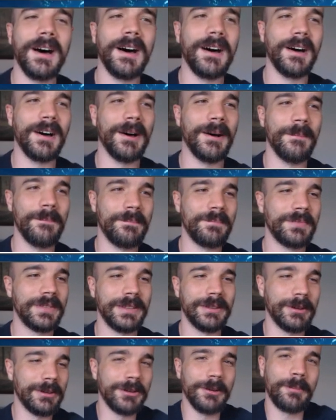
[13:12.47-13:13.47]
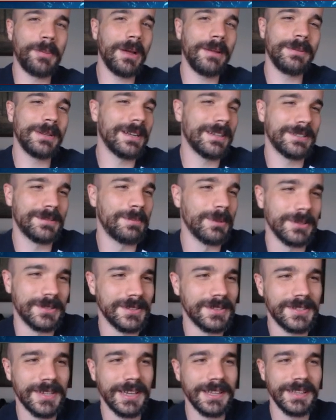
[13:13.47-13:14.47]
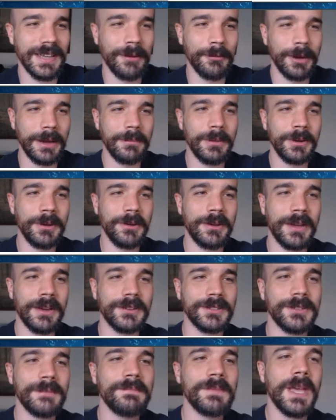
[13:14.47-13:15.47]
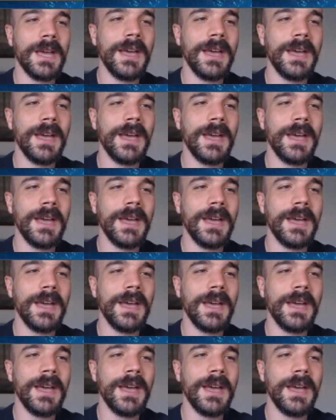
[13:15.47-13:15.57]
Um, you're probably not supposed to say it that way, but who cares?